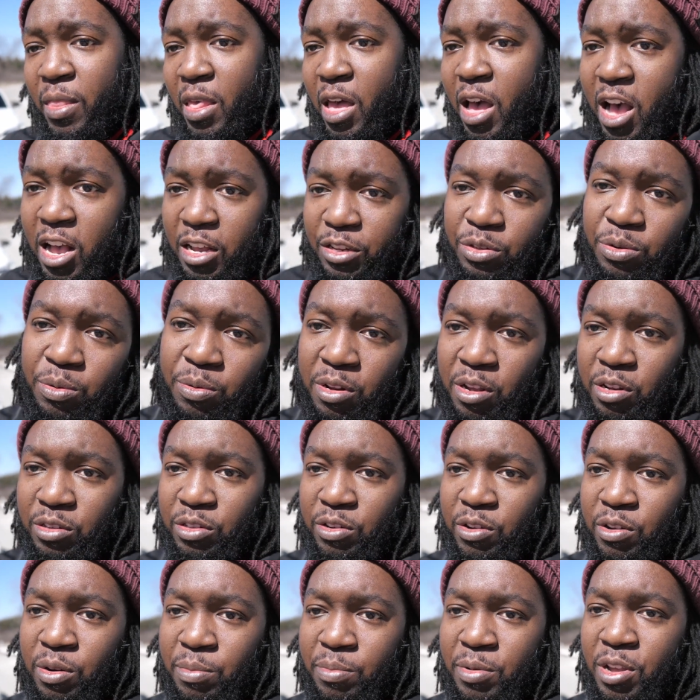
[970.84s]
I assume those are
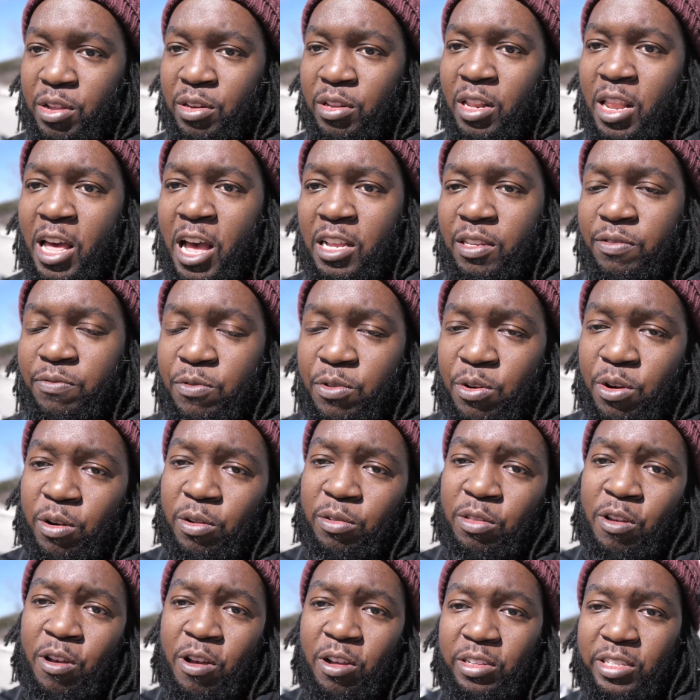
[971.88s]
going to be on the lots for a
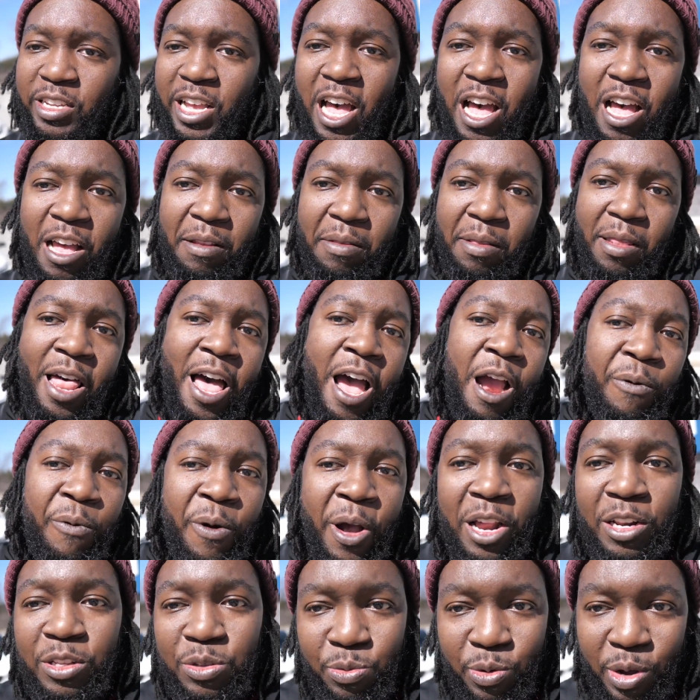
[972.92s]
long time. Lot
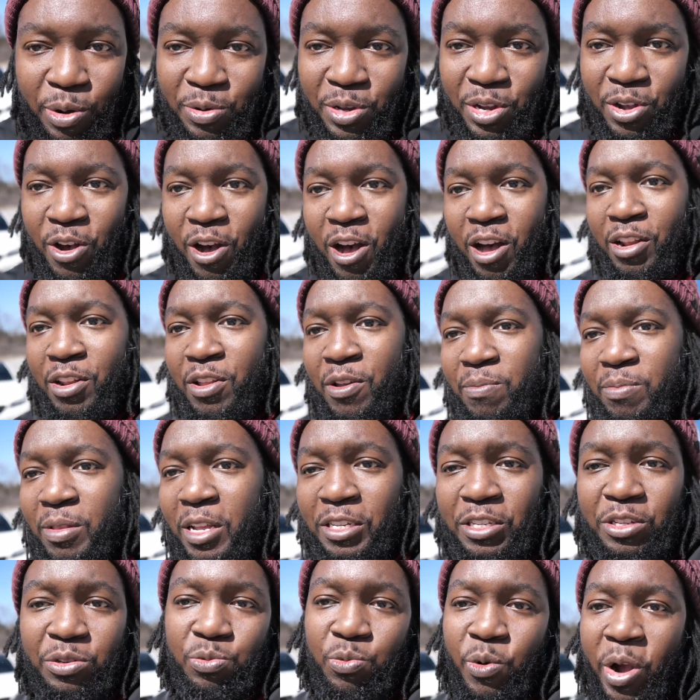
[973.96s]
rot is what we call them. They
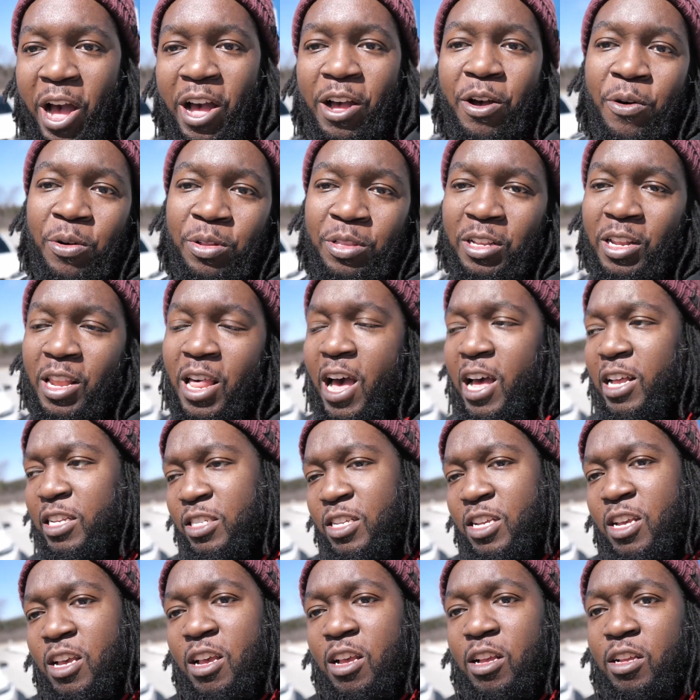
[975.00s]
just rot on the lots.
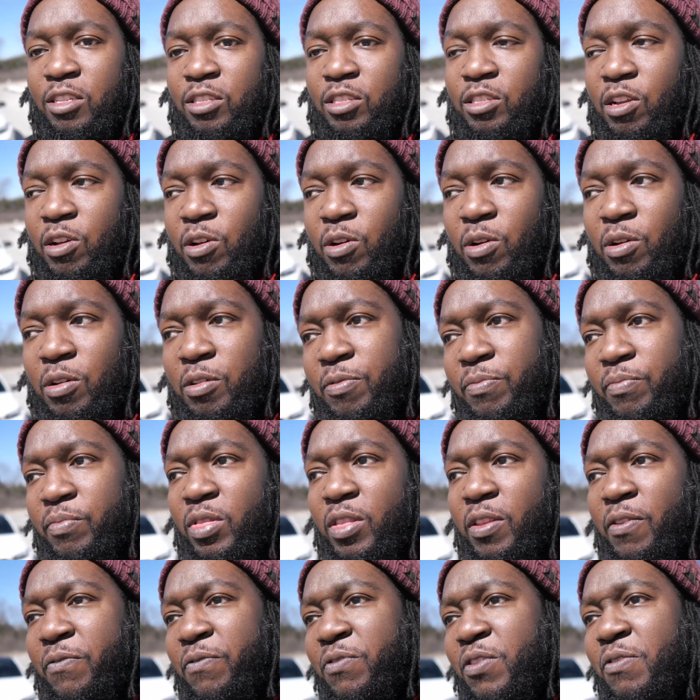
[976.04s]
So
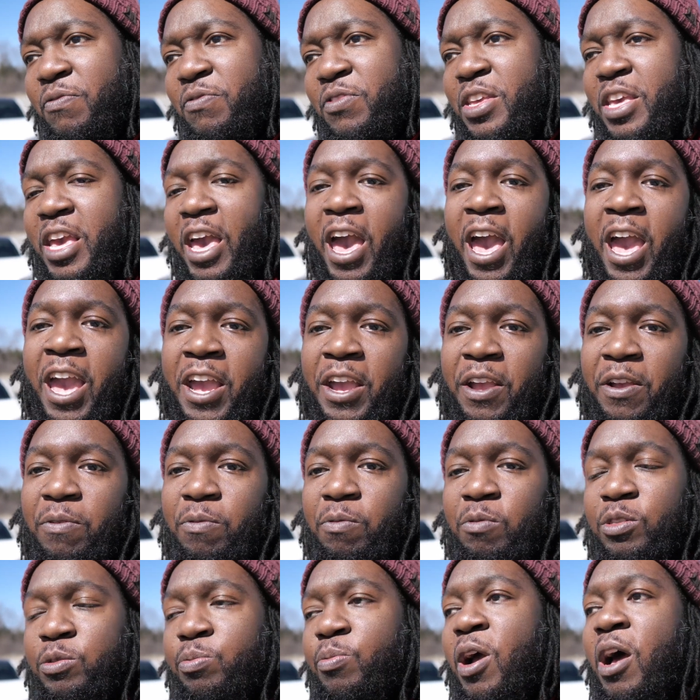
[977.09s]
58
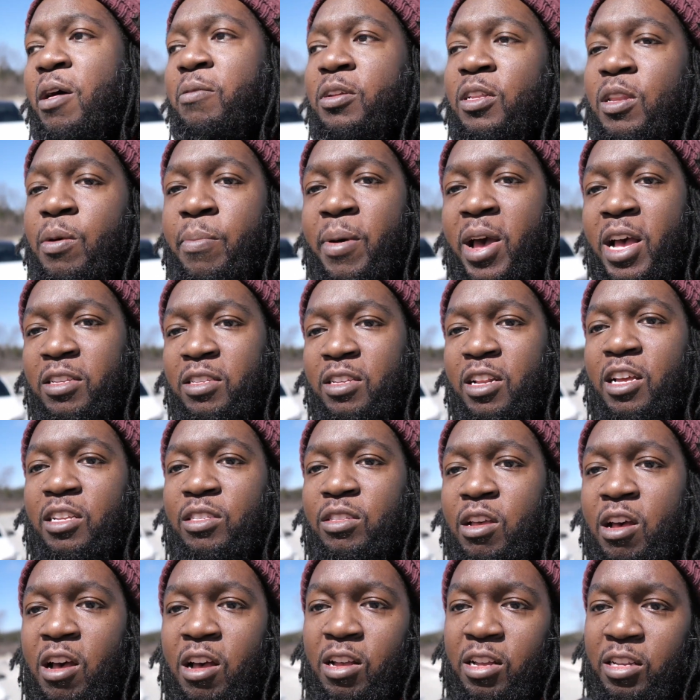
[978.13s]
was probably the best that I
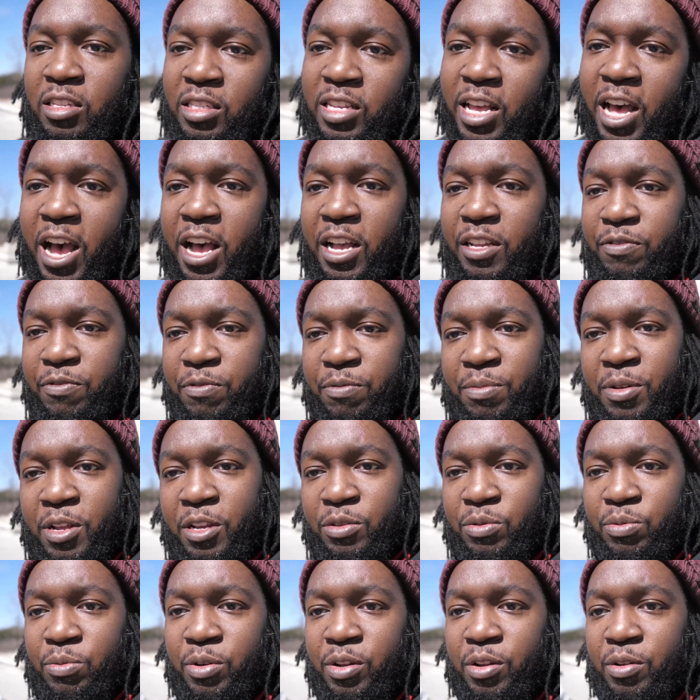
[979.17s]
saw aside from
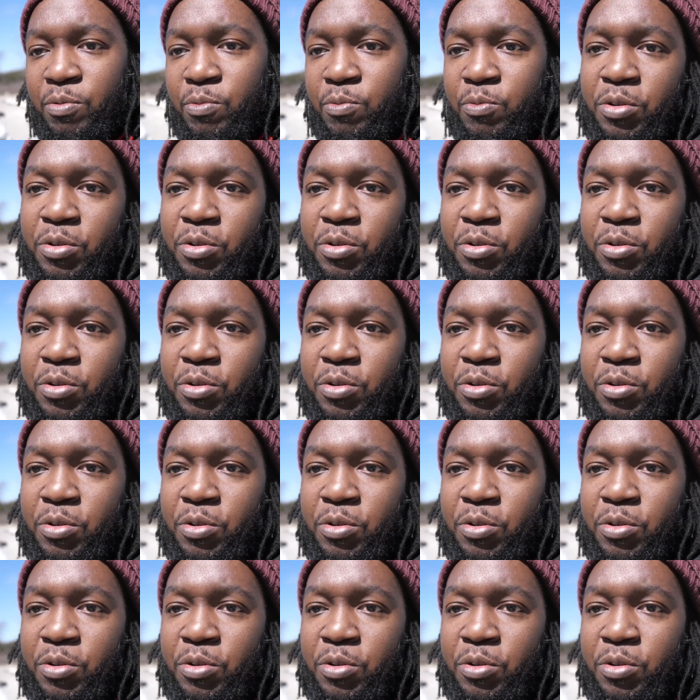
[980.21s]
this one.